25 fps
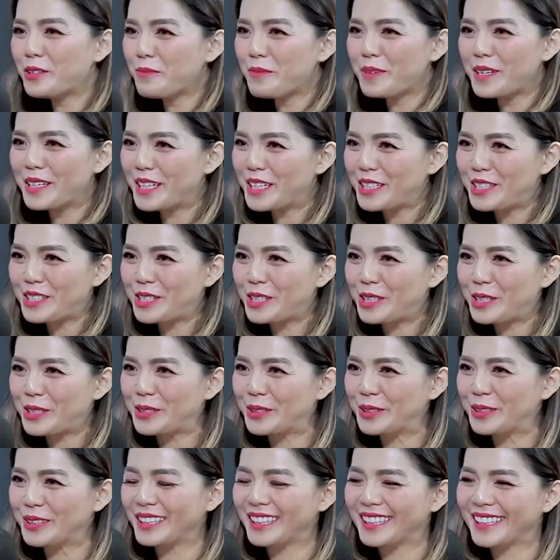do you manage
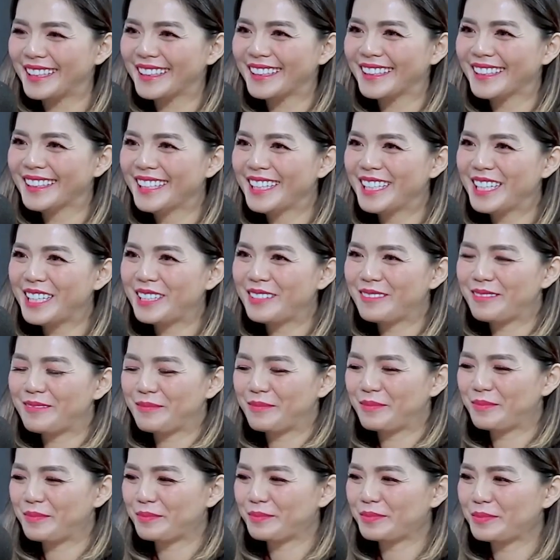to like
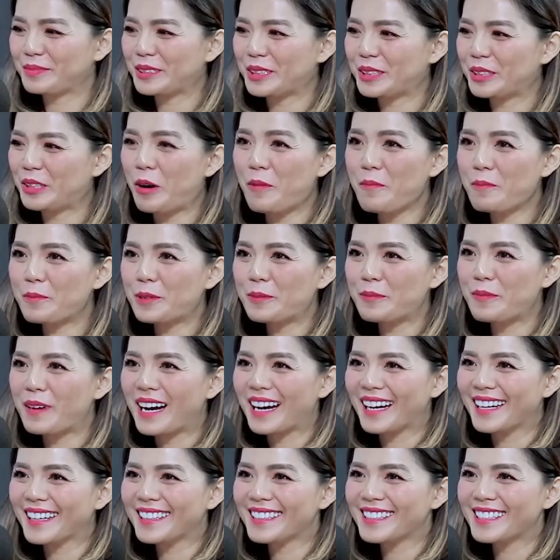
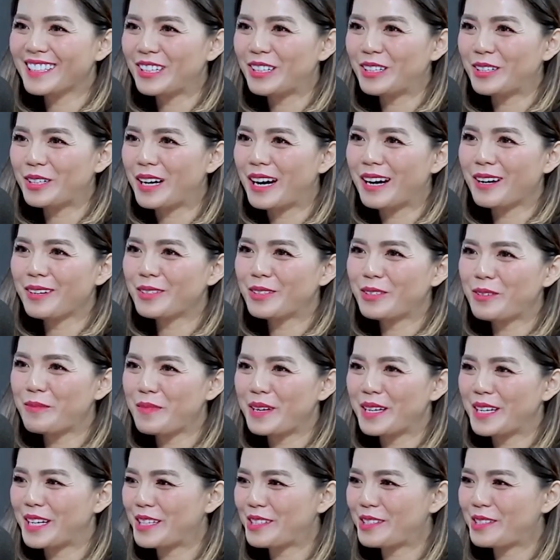compromise, or how do you
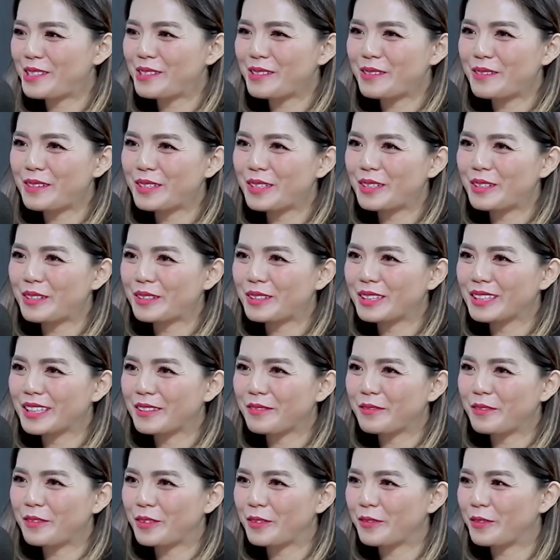manage,
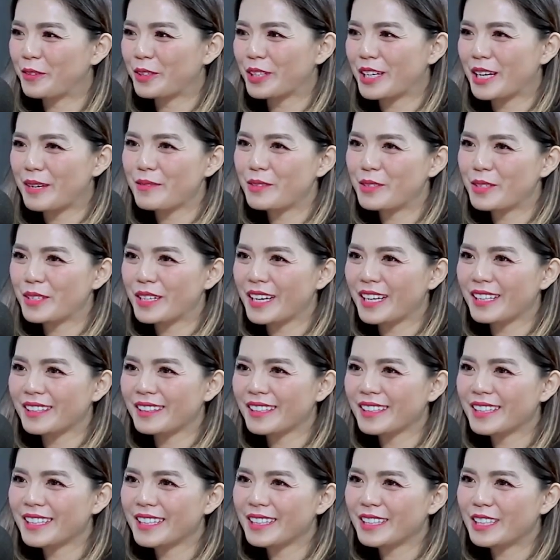like for them to
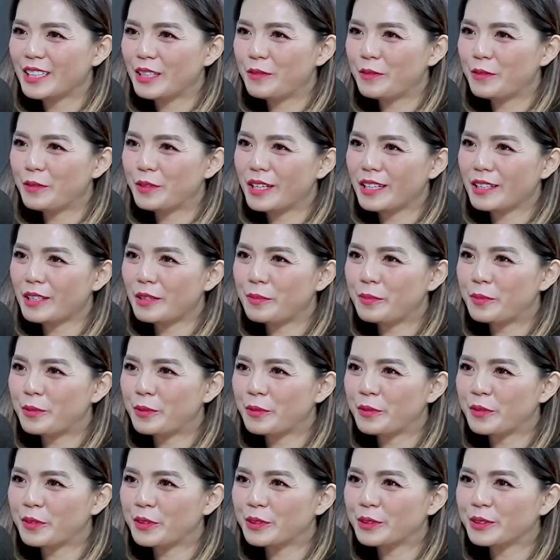give you that
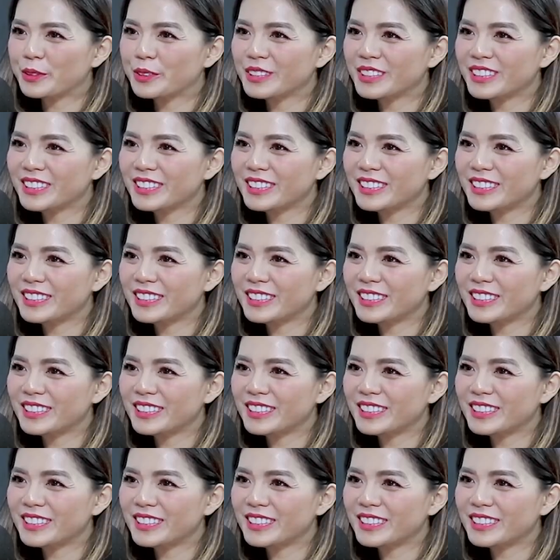approval?